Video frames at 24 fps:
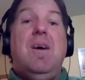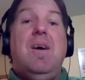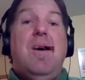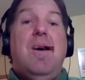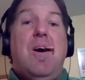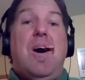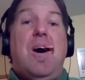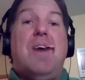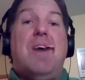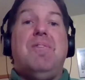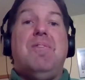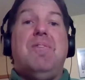
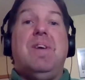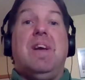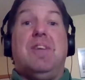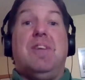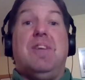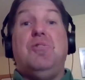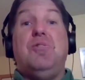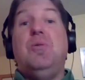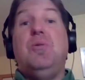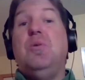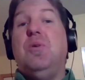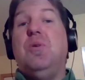offering a
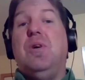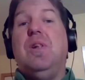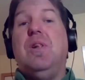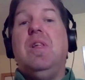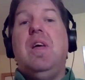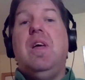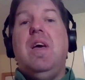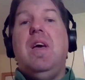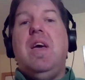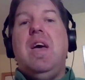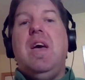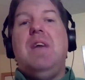tool
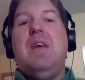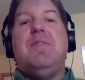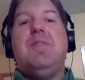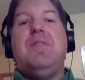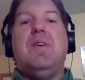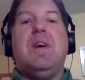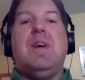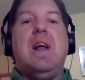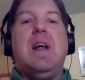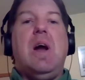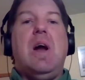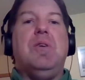and
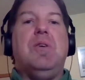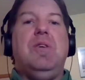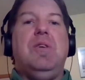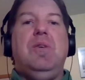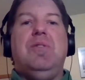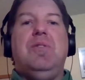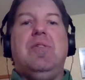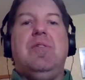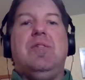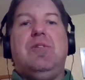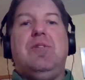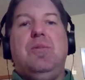figuring out how to use
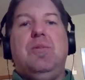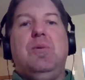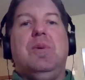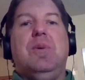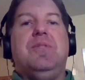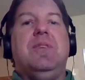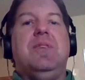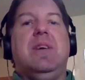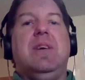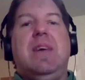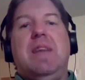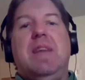that
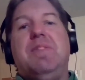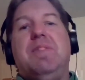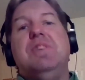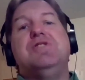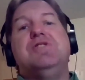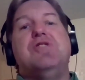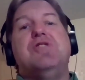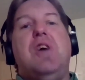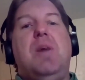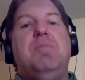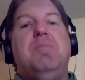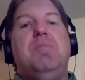tool to get the
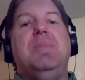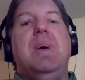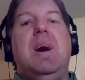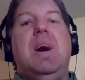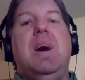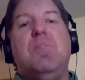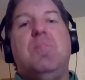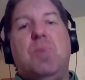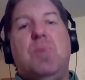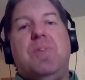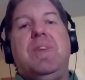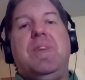job
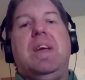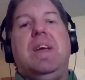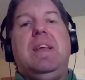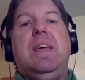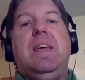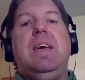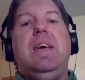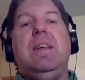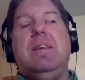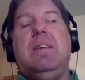done, what they need.